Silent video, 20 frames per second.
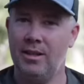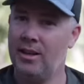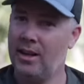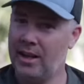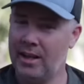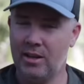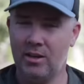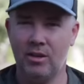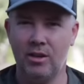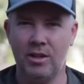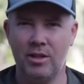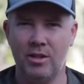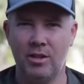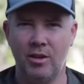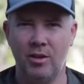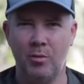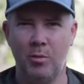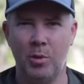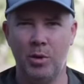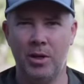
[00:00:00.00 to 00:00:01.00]
G'day guys,
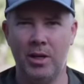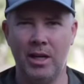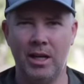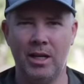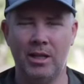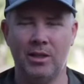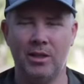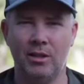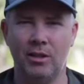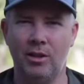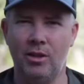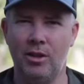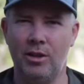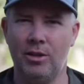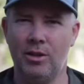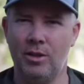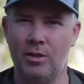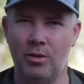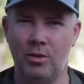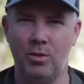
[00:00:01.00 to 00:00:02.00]
I've been asked a
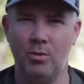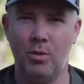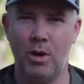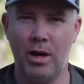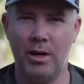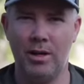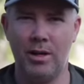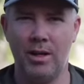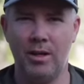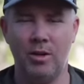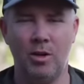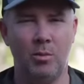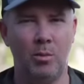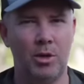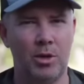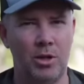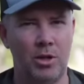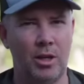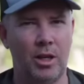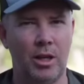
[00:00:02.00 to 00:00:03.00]
lot to do a rundown on
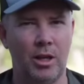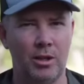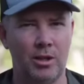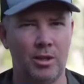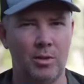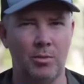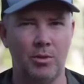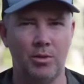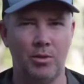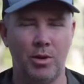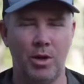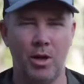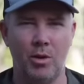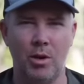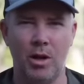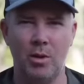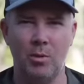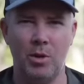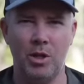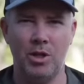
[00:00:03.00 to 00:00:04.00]
my new custom
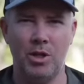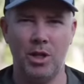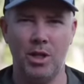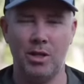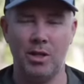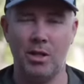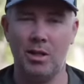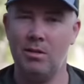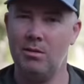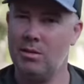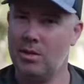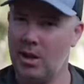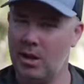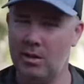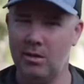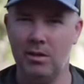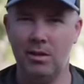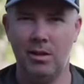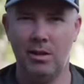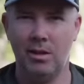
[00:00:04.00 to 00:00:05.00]
308 Winchester,
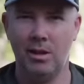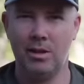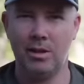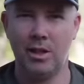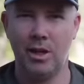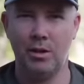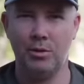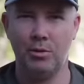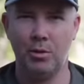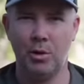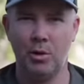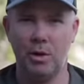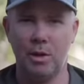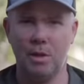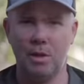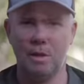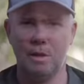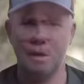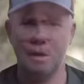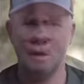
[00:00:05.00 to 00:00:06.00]
so let's go through it.
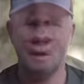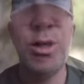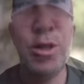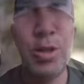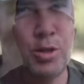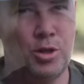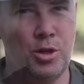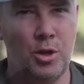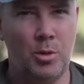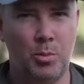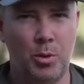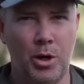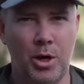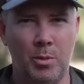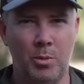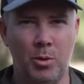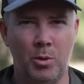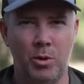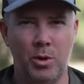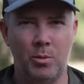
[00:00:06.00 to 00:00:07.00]
For the YouTube
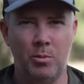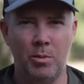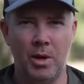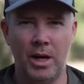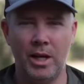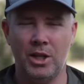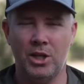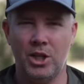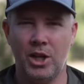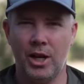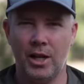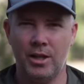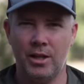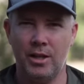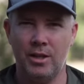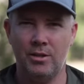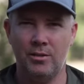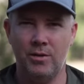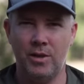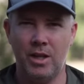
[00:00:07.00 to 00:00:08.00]
people that may check
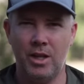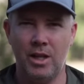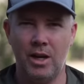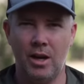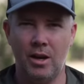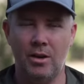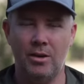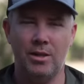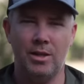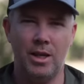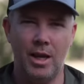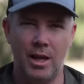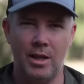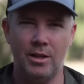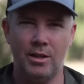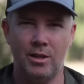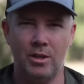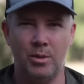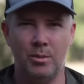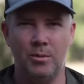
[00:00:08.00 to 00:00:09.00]
this video,
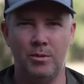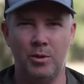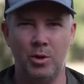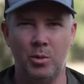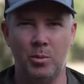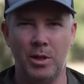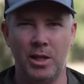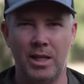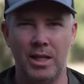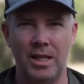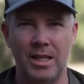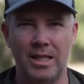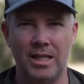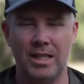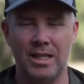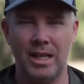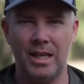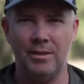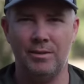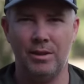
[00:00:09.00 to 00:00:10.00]
yes, I'm filming it in a
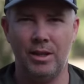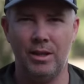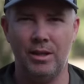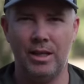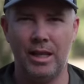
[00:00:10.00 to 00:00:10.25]
safe